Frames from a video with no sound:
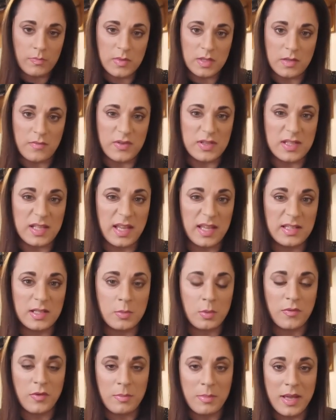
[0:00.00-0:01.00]
sophisticated
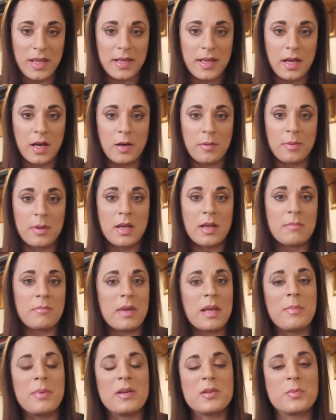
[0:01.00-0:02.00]
with your makeup,
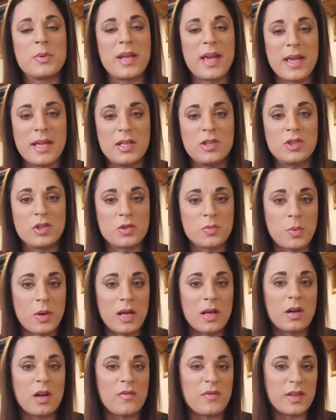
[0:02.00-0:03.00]
maybe as we age as
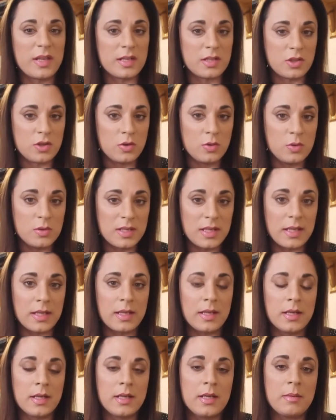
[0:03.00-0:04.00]
well, I think it's
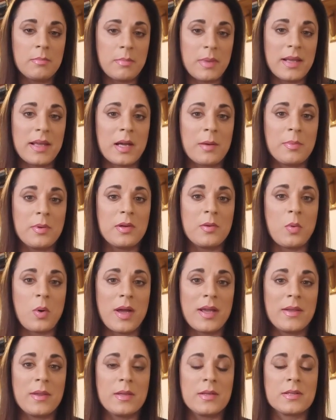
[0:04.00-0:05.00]
using makeup in a
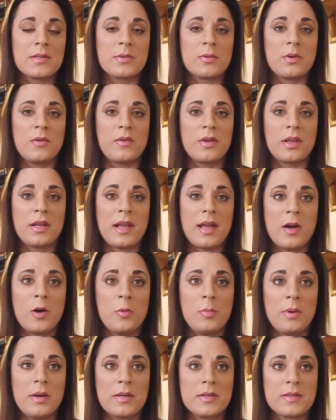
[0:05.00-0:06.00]
way that sort of can
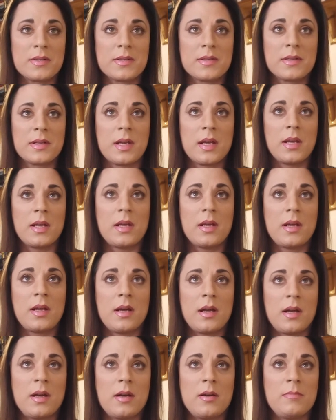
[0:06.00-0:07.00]
help us
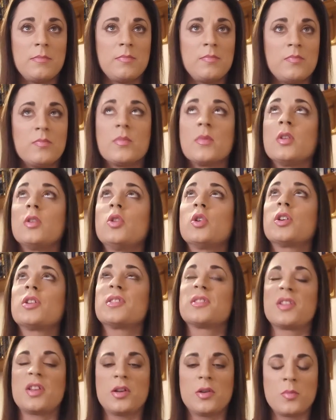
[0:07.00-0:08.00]
look a
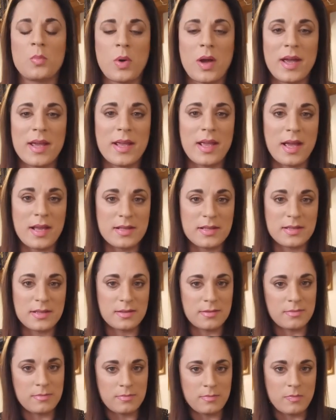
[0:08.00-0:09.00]
certain way
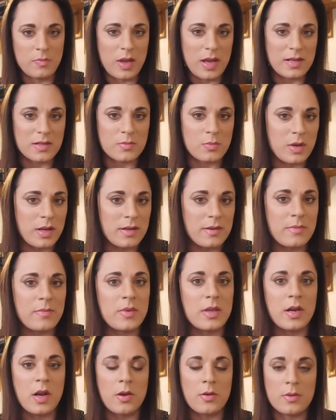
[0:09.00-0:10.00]
as
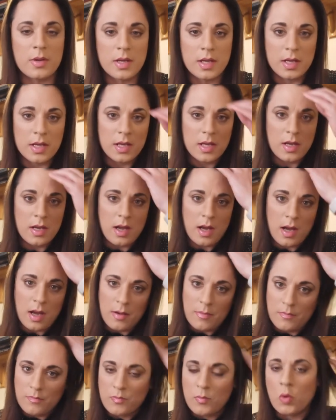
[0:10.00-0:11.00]
you know,
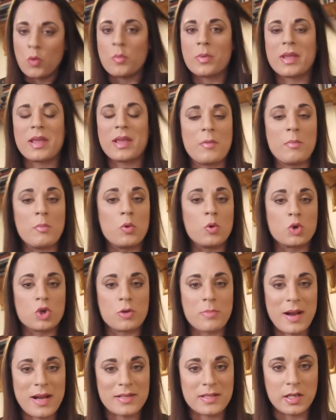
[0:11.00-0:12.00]
or a more
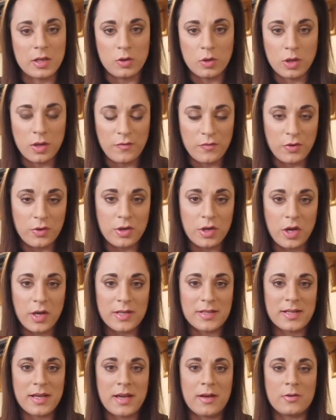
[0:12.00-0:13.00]
dramatic look for a
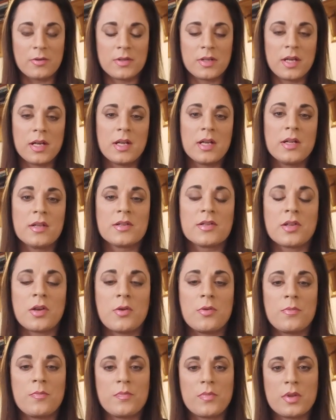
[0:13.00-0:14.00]
night out.
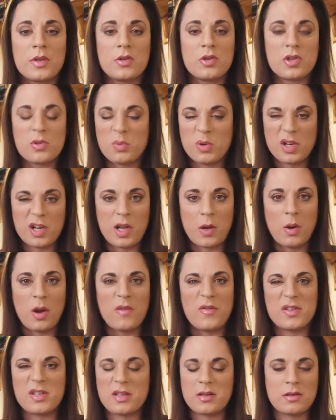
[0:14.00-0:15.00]
So just wanted to go
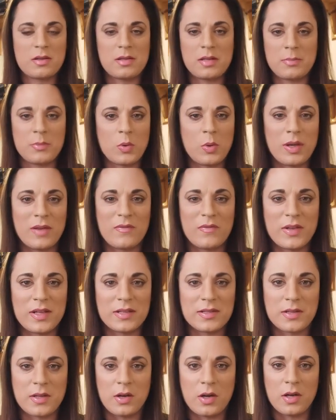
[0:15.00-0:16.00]
over some quick
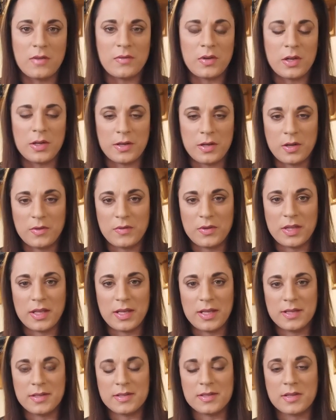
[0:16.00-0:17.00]
things that I've learned over the
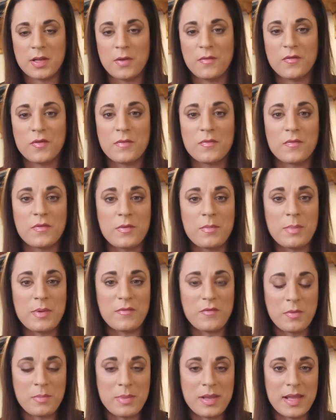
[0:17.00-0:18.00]
years. So for
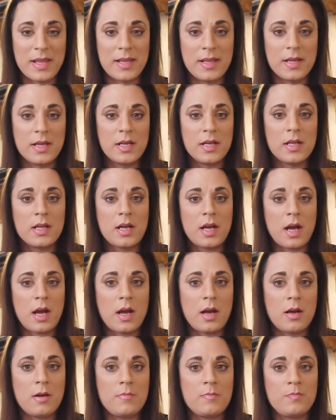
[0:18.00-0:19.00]
me,
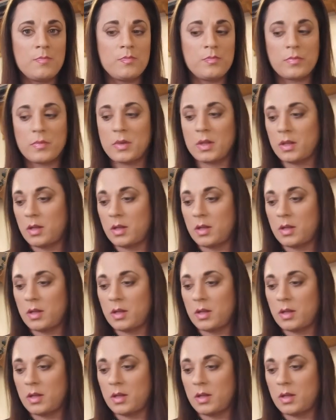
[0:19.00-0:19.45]
and